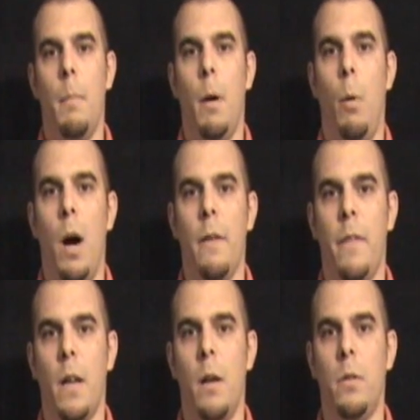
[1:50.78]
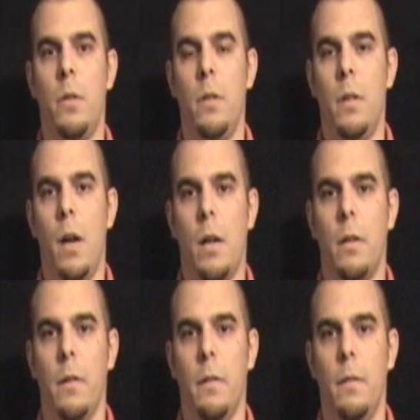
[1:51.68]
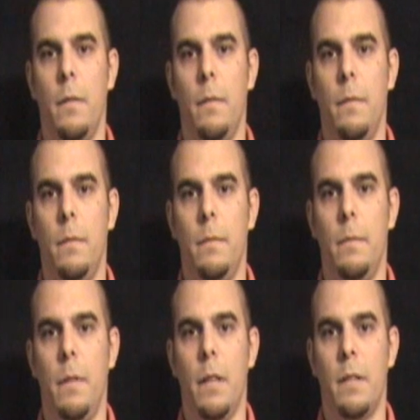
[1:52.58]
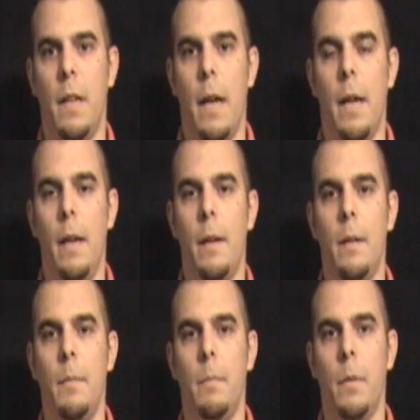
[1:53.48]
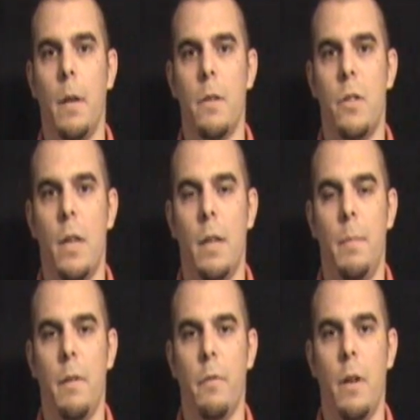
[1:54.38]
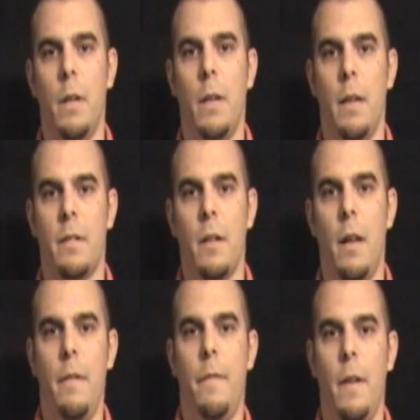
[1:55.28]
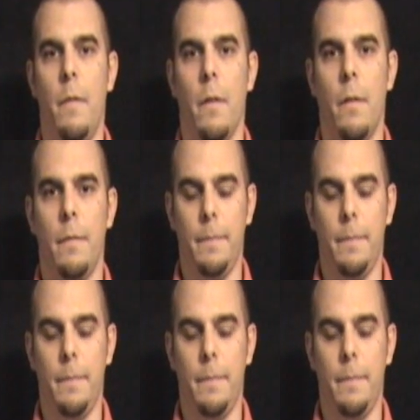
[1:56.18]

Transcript: My wife had gone to the doctor this day because she had been running a slight fever.